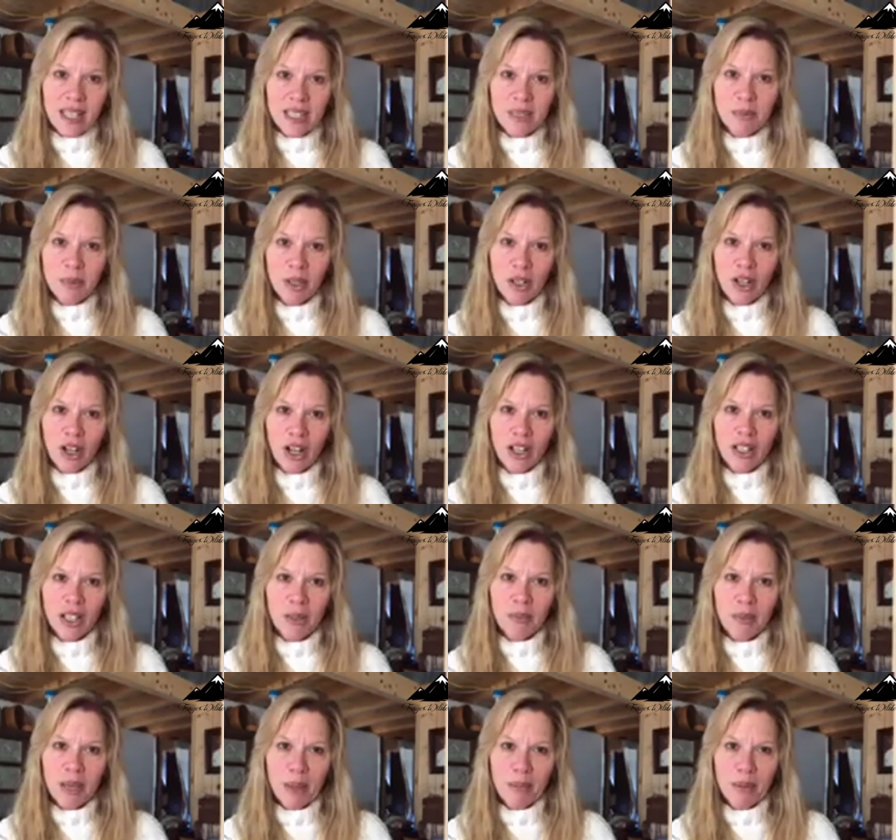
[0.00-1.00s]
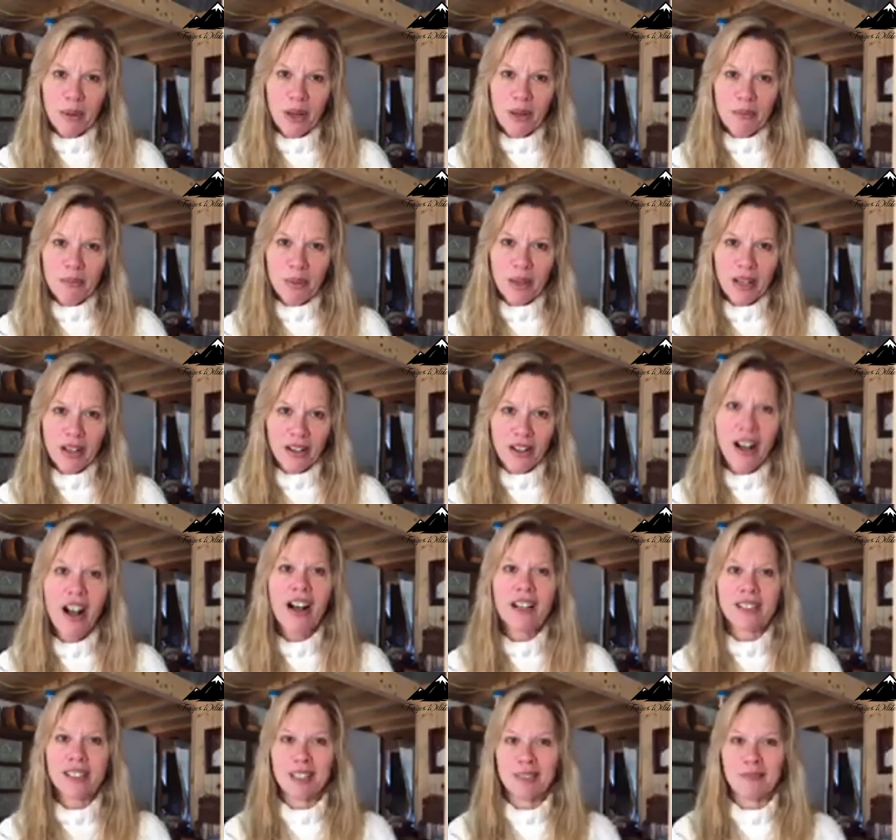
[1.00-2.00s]
Yes, but garlic, pepper, and butter.
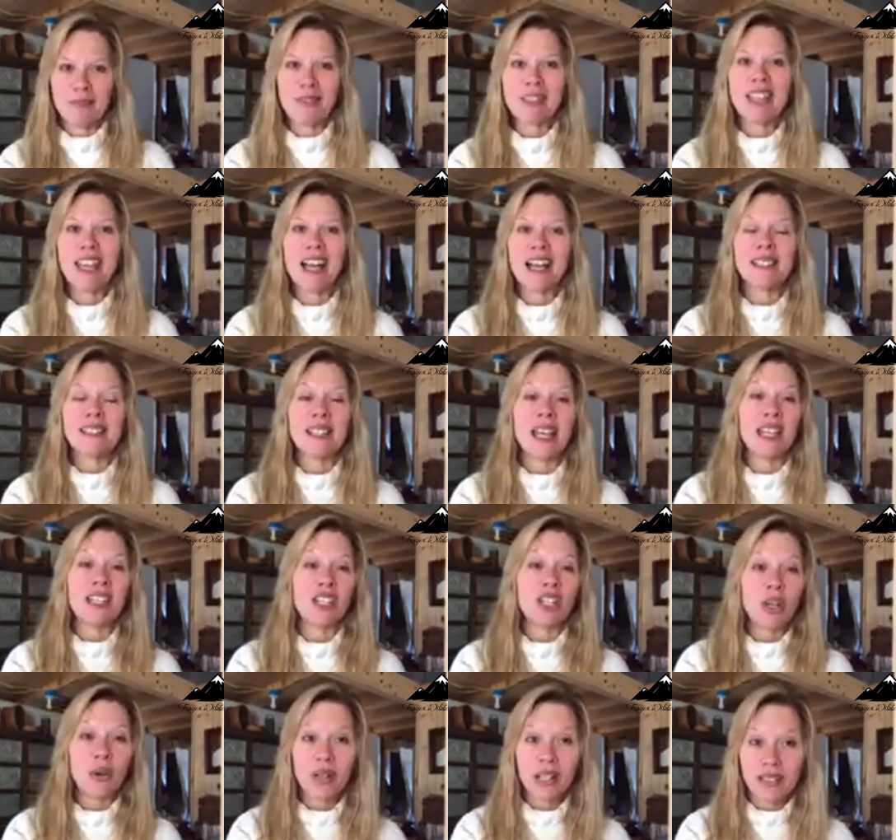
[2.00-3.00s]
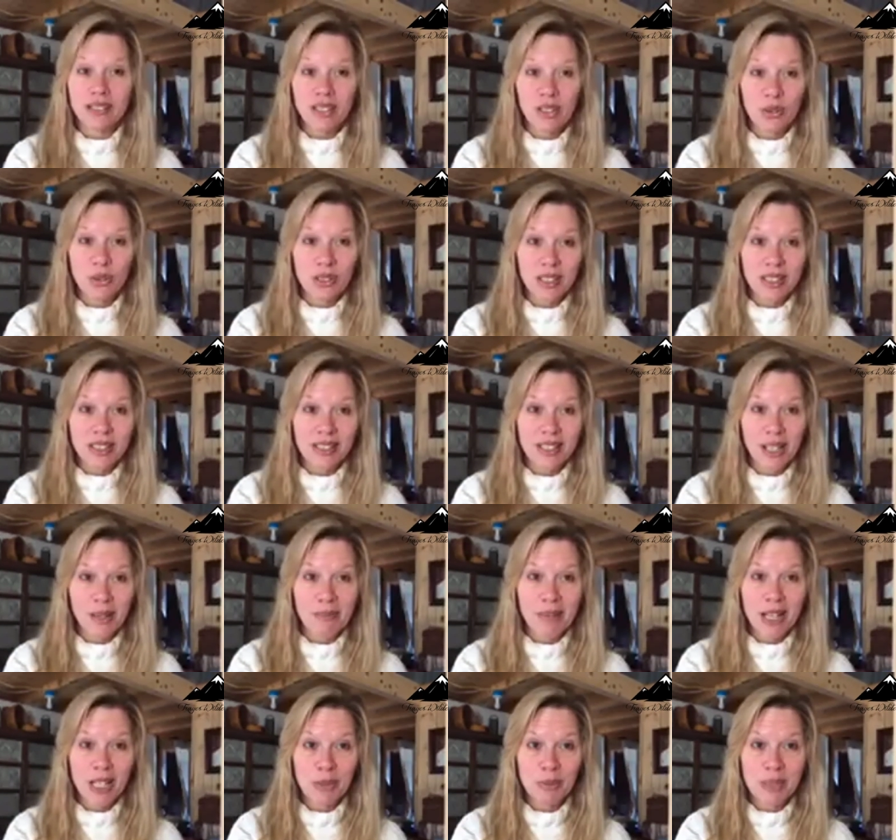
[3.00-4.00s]
Awesome. Yes, and you know what else is really good
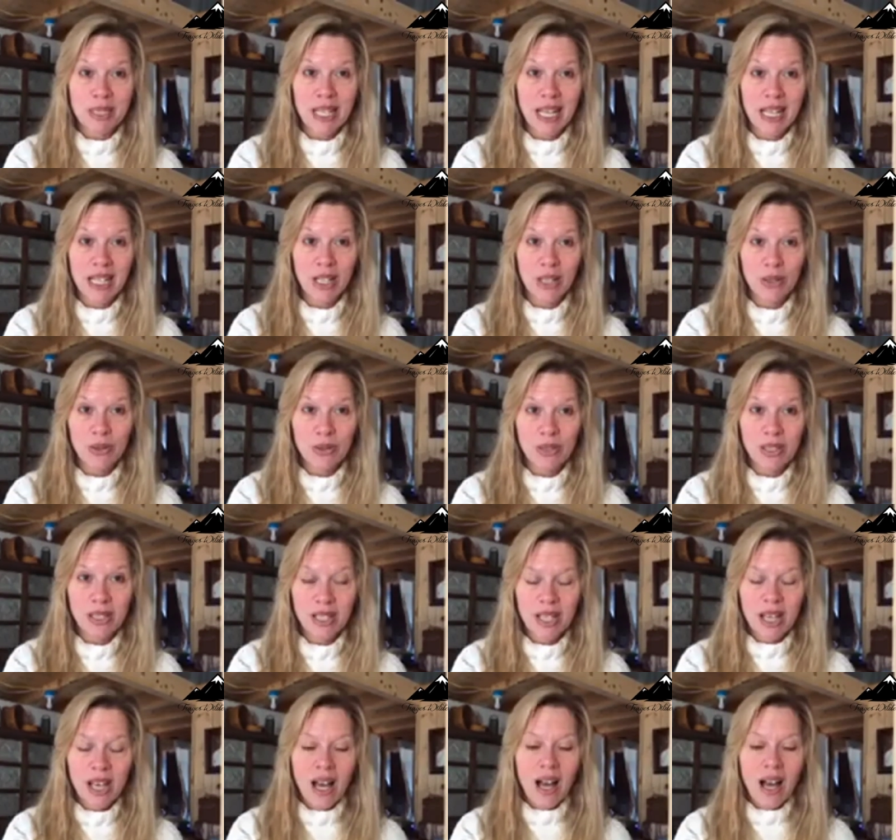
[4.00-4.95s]
on mashed potatoes?